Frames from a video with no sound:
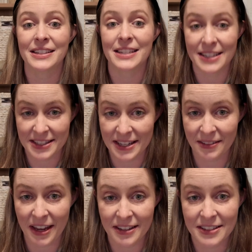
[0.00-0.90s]
to
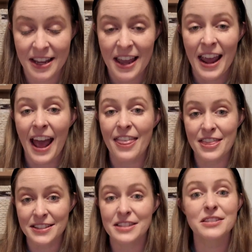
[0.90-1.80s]
Disneyland. And
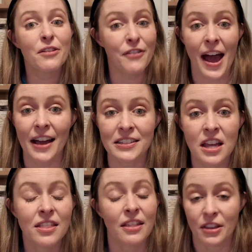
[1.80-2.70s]
this is the fact
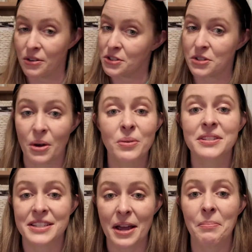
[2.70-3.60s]
that there is no
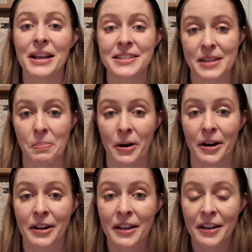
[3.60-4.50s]
standby
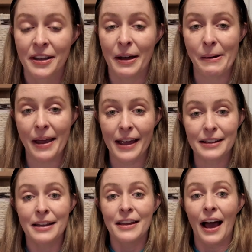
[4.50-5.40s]
skipper, okay?